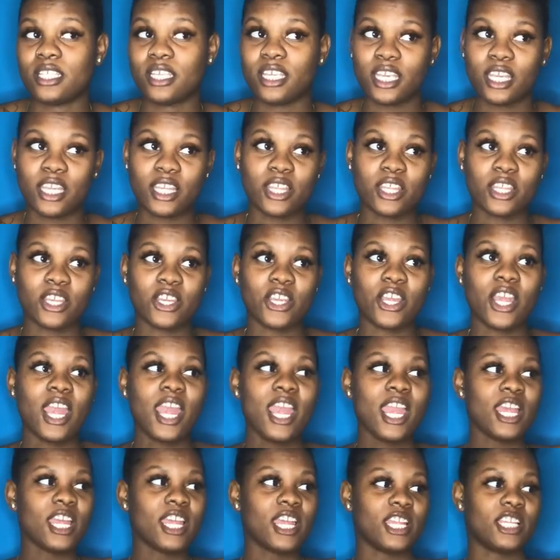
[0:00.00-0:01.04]
together,
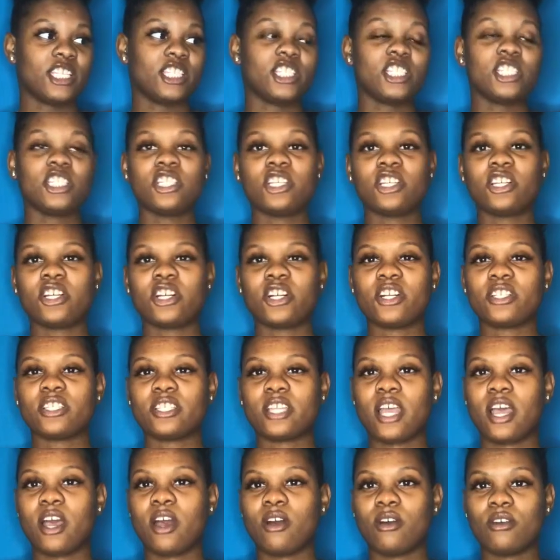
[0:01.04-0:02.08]
and she took hers
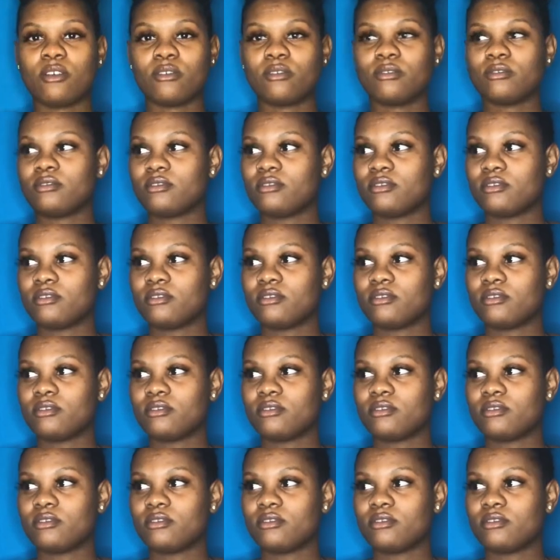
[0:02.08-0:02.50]
out